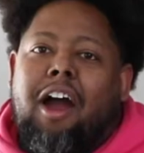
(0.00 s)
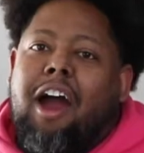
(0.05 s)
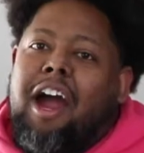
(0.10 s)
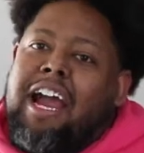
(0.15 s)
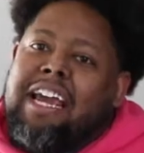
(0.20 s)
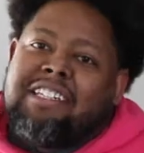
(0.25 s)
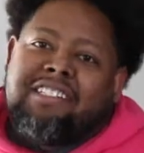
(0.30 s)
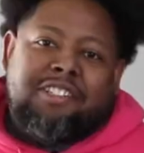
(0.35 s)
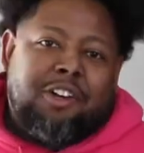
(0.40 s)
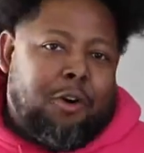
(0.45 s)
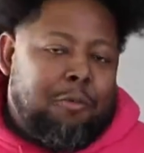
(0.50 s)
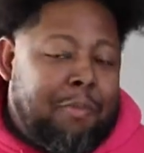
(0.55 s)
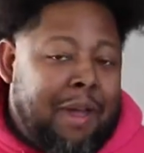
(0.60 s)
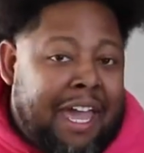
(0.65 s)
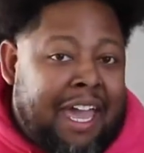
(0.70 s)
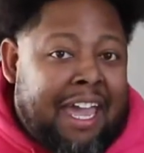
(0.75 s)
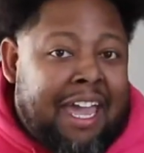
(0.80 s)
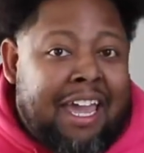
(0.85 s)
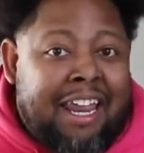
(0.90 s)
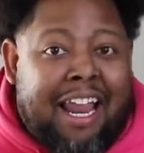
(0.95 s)
All right, so
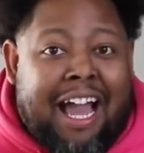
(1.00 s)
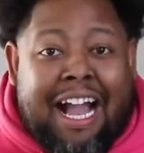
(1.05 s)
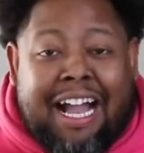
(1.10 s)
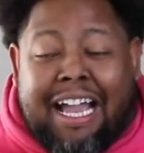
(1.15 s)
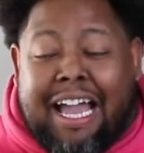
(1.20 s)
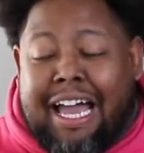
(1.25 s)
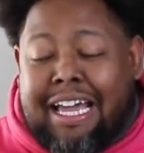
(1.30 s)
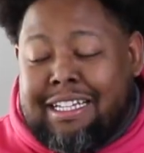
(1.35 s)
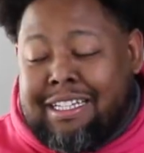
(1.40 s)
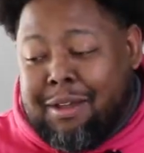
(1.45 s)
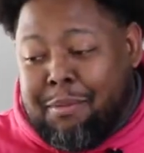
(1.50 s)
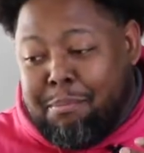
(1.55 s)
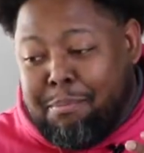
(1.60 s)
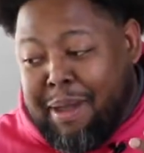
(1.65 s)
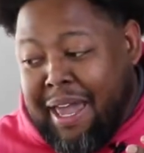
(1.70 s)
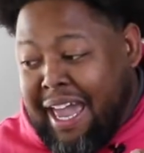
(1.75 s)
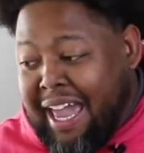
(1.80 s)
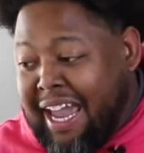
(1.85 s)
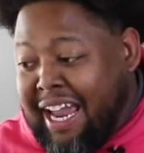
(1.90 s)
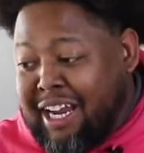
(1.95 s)
man, I got the
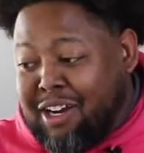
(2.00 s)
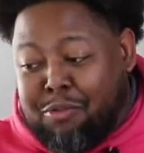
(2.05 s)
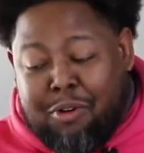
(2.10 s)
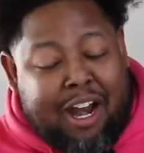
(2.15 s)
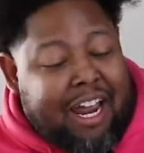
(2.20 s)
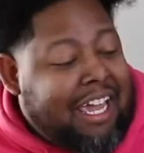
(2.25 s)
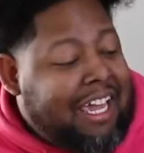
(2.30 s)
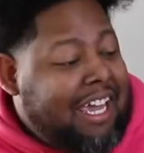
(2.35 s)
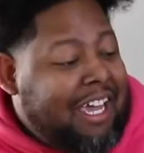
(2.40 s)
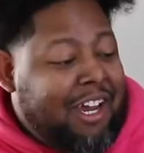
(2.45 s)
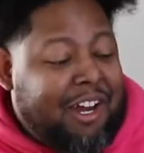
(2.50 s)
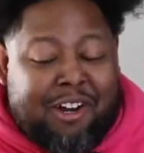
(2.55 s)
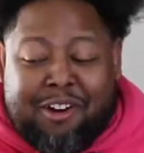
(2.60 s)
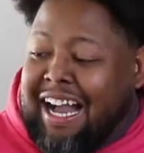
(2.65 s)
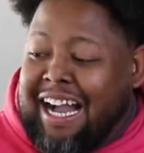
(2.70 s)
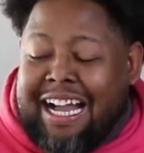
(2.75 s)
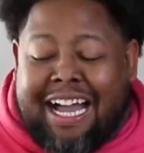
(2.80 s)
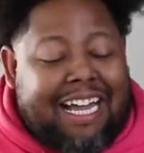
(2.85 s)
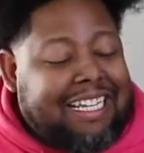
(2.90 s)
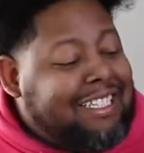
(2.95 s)
bag right here.
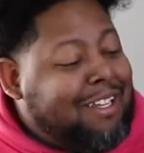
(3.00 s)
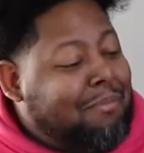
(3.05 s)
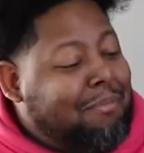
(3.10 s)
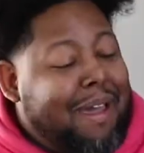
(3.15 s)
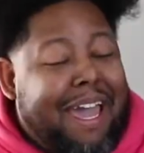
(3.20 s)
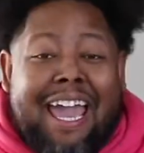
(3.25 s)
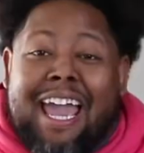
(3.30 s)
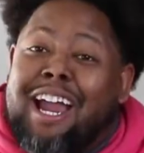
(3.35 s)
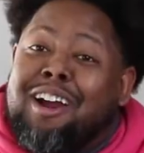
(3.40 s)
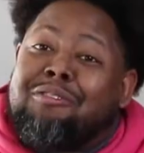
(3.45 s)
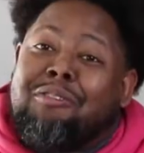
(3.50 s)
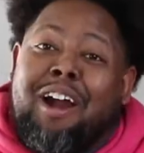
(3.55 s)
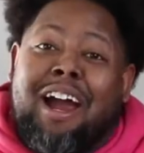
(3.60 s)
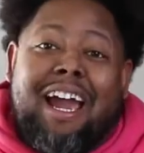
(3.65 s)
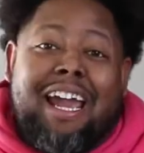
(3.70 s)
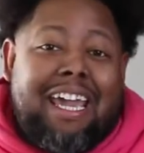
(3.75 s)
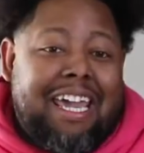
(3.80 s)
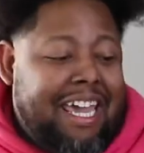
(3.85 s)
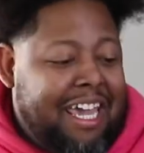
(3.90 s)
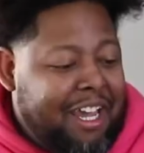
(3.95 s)
I got the bag
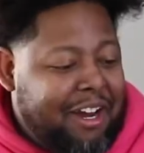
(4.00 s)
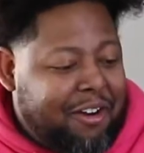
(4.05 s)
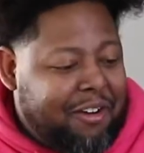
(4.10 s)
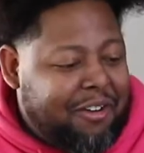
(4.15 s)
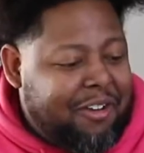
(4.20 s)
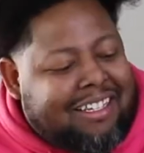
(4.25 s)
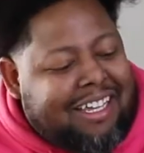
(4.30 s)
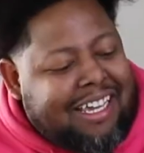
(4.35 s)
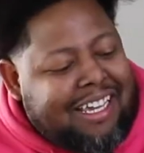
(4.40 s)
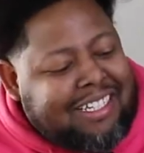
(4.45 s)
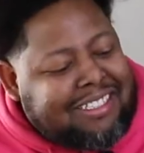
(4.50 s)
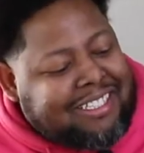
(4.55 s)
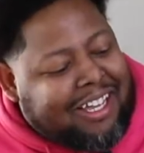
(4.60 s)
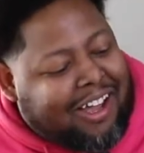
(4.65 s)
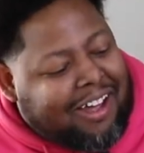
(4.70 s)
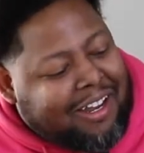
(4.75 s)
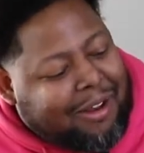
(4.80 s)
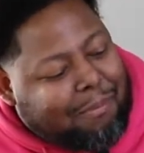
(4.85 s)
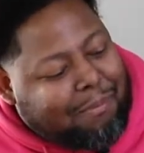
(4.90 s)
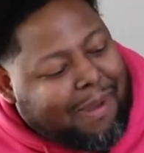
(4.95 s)
right here. These
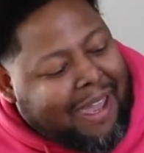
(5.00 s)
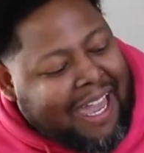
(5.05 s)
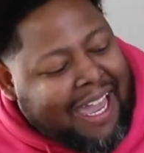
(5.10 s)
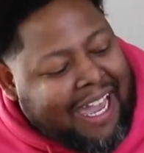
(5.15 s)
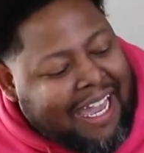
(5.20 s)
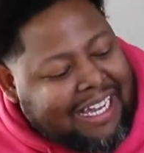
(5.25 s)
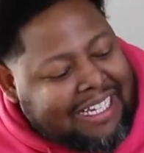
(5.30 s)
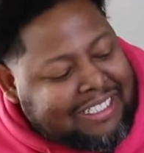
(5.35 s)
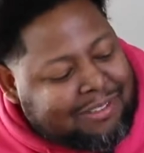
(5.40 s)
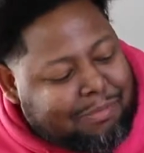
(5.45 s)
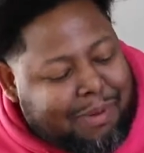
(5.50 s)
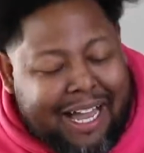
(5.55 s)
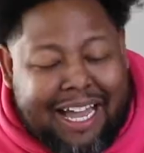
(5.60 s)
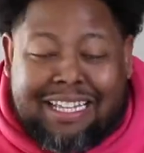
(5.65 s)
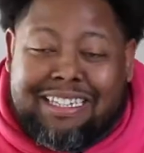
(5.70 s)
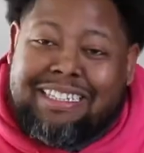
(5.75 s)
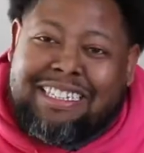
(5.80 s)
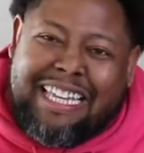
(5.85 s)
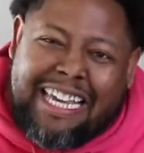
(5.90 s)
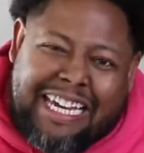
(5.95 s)
are the bags by
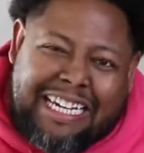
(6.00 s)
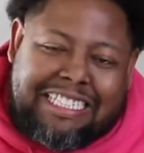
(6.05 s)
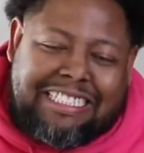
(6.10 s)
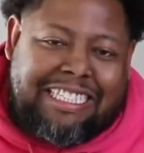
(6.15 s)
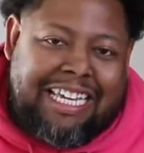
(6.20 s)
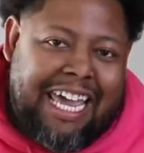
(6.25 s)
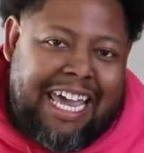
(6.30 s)
Think